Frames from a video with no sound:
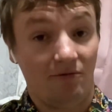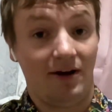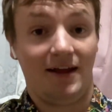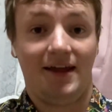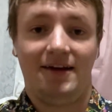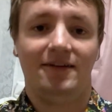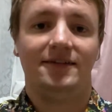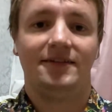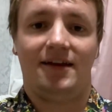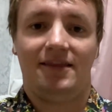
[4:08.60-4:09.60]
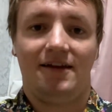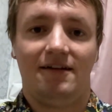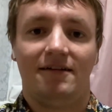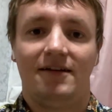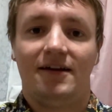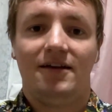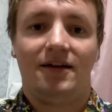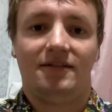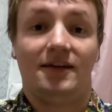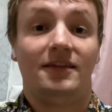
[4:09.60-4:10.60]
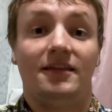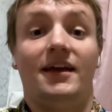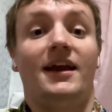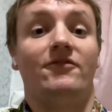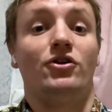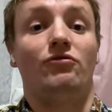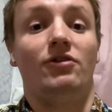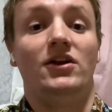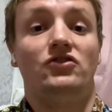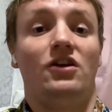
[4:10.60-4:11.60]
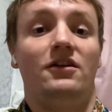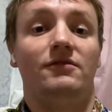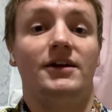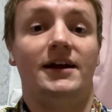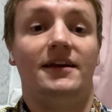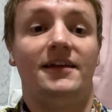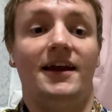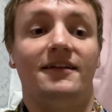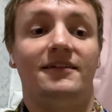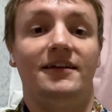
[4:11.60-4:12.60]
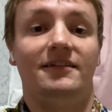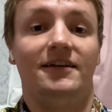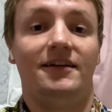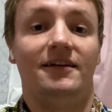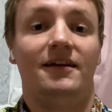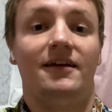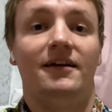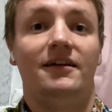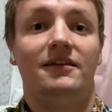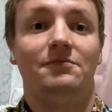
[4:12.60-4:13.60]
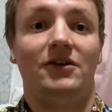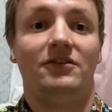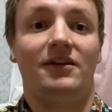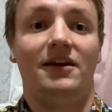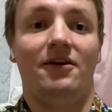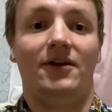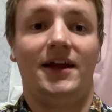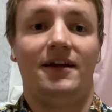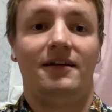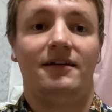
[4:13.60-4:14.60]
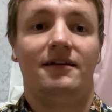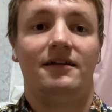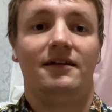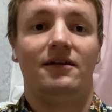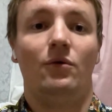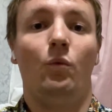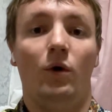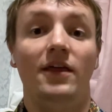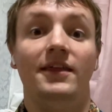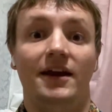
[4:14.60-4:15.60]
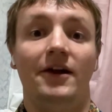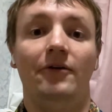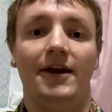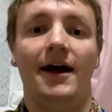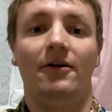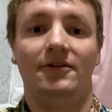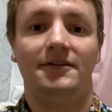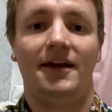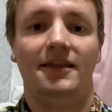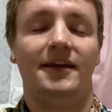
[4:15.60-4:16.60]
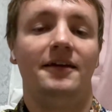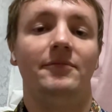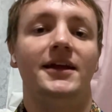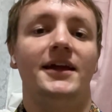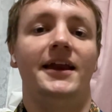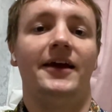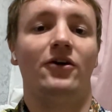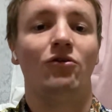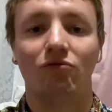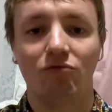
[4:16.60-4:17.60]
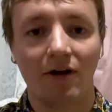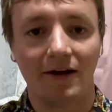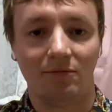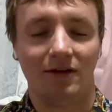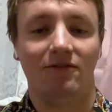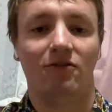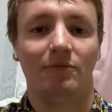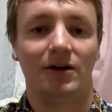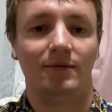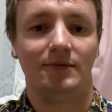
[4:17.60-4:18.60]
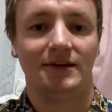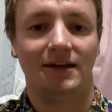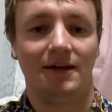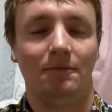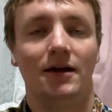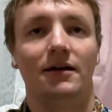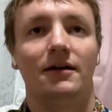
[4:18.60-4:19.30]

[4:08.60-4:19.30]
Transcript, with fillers: win again, he'll sign there because I think they can have a great shot going into the next season, especially knowing what they know now is that they can be an incredibly formidable team.